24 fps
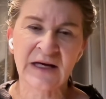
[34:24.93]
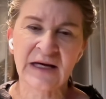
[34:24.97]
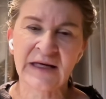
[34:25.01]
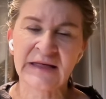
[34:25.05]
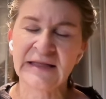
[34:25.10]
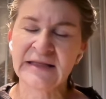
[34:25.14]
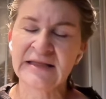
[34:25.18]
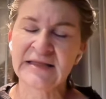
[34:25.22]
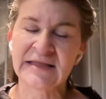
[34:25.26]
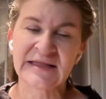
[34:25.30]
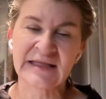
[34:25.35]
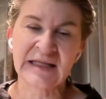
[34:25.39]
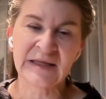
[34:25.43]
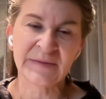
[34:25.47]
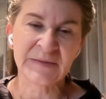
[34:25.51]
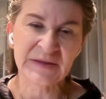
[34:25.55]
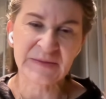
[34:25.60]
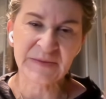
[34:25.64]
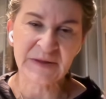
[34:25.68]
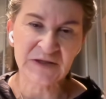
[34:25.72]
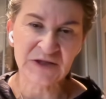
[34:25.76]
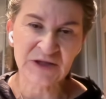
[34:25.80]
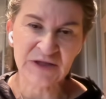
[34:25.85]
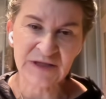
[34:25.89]
i didn't see him
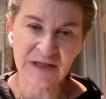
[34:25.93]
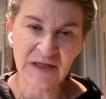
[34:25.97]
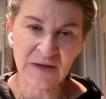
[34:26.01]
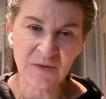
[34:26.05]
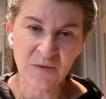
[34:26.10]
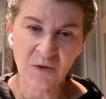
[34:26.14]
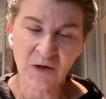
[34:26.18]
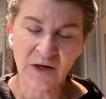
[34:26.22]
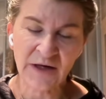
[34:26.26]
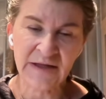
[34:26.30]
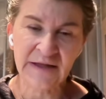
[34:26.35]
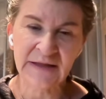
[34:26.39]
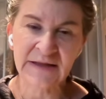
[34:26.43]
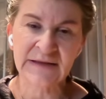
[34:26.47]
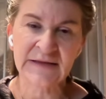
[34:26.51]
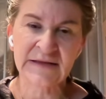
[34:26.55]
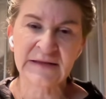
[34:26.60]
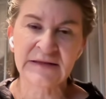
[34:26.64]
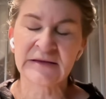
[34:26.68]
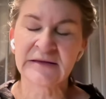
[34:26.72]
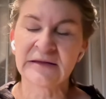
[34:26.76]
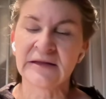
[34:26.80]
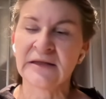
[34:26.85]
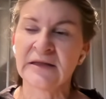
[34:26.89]
as much as i wanted
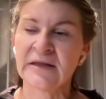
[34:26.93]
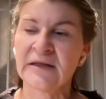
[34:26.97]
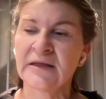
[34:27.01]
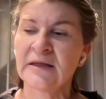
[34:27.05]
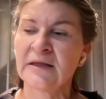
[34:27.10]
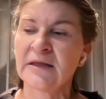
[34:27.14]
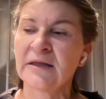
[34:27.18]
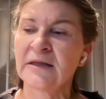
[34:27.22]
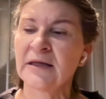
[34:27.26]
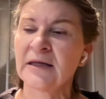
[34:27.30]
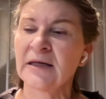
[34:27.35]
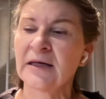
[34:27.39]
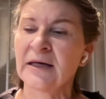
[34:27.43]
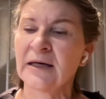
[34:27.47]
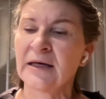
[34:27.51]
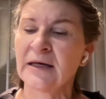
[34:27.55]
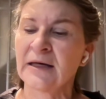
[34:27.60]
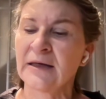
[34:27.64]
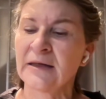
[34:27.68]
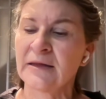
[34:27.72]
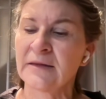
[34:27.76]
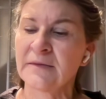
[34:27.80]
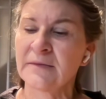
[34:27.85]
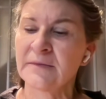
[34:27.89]
and
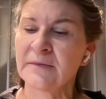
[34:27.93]
uh,